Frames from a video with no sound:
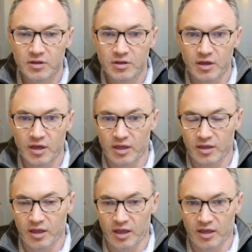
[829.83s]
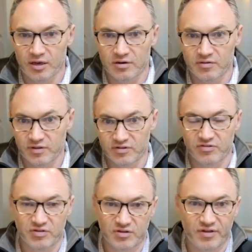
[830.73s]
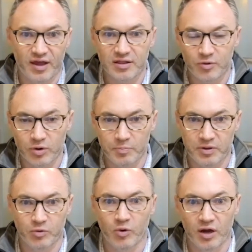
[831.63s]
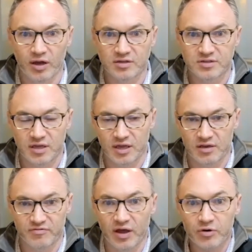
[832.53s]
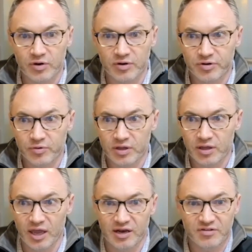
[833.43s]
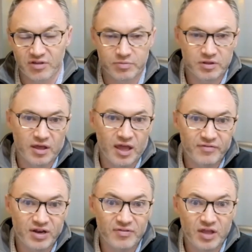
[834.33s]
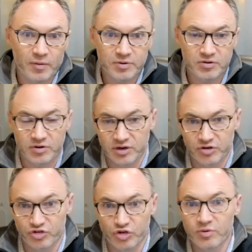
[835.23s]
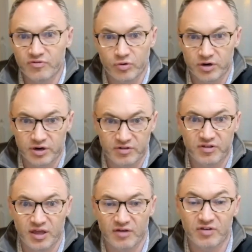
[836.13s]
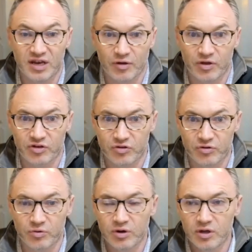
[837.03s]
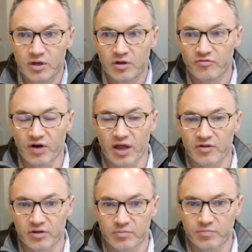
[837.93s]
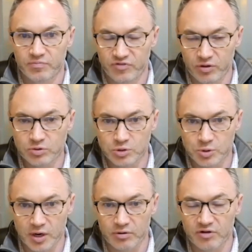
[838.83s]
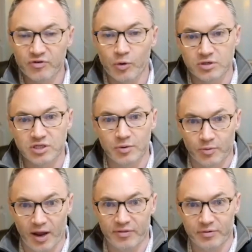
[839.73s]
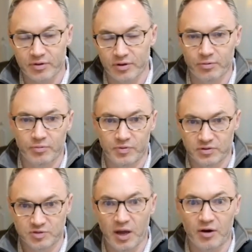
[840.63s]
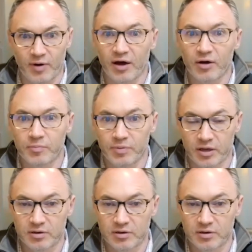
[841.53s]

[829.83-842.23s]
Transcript: And this is exactly what Bitwise and Valkyrie are doing. And it's something they haven't had the opportunity to do before in an ETF. And now they do via the futures route. Of course, they would rather go the spot route, but